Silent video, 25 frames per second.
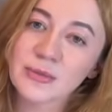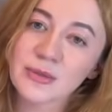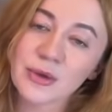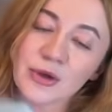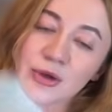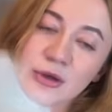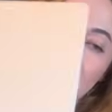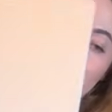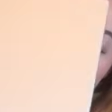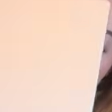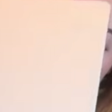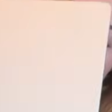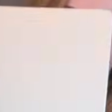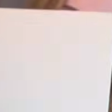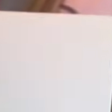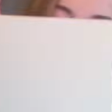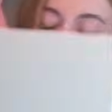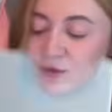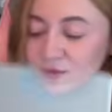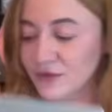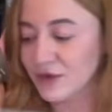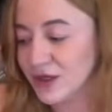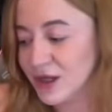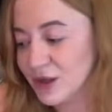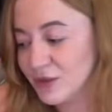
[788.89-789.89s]
because I wrote
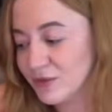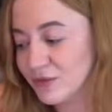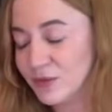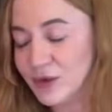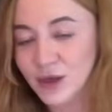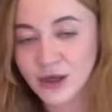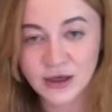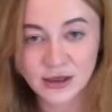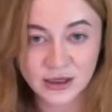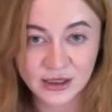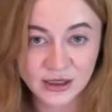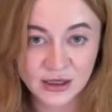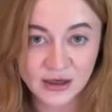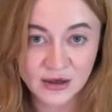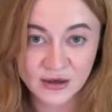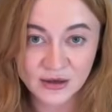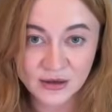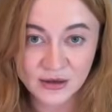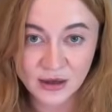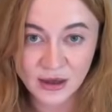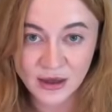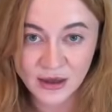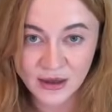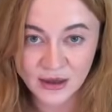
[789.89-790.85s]
them down right here.